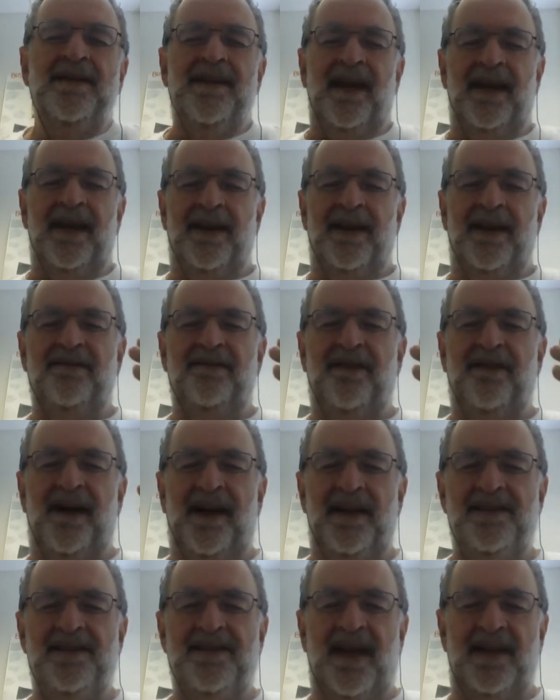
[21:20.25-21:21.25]
than if
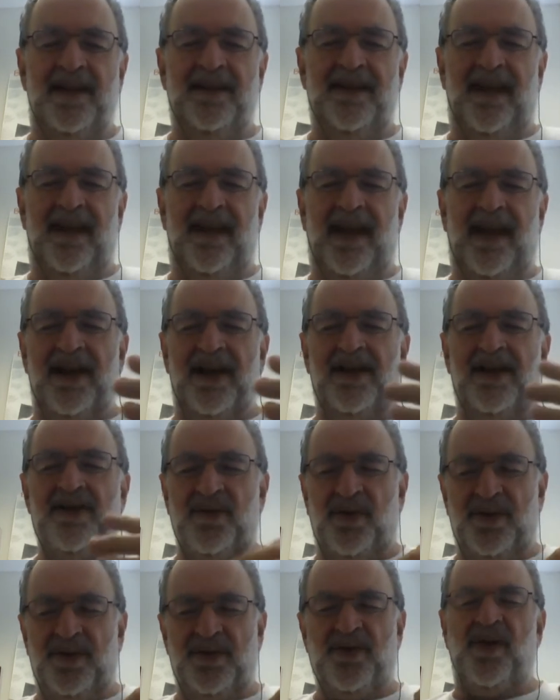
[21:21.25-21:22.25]
I said the
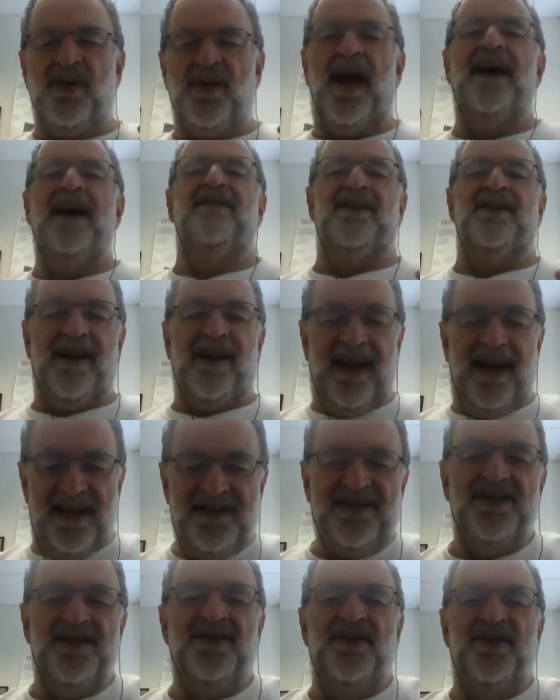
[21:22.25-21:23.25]
actual traveler
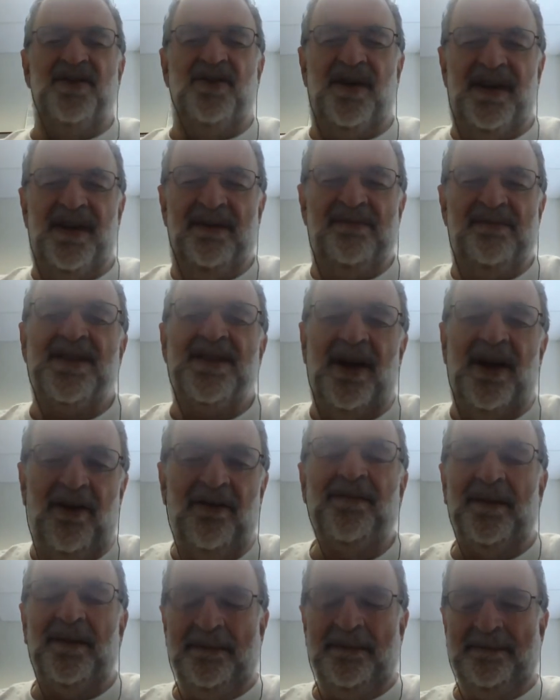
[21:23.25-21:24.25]
has to do it
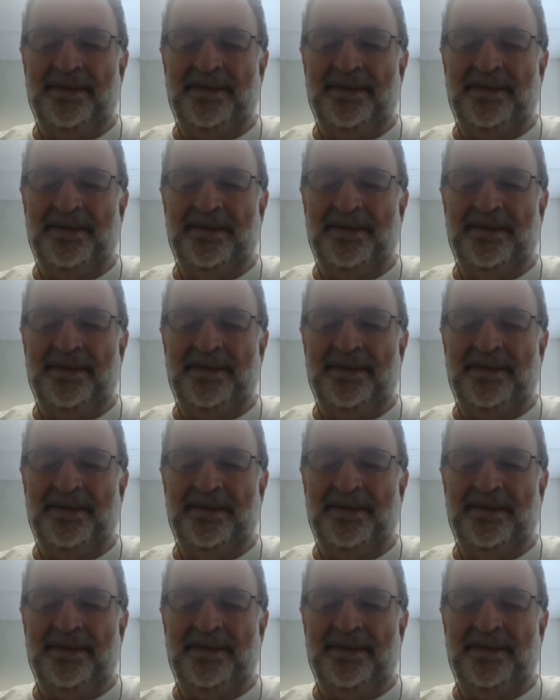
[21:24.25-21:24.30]
himself.